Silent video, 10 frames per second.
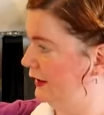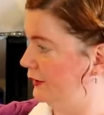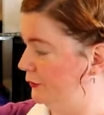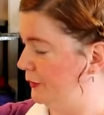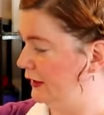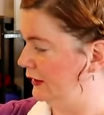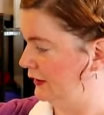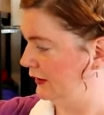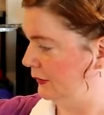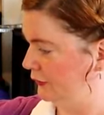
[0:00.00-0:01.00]
In the
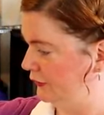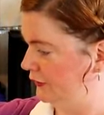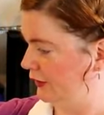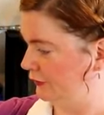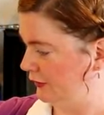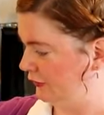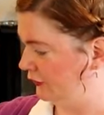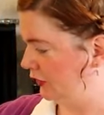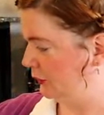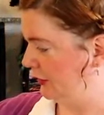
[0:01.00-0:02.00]
beginning, it was definitely
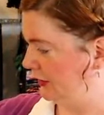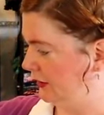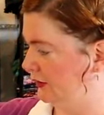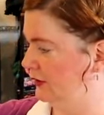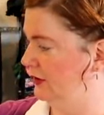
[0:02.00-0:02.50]
skewing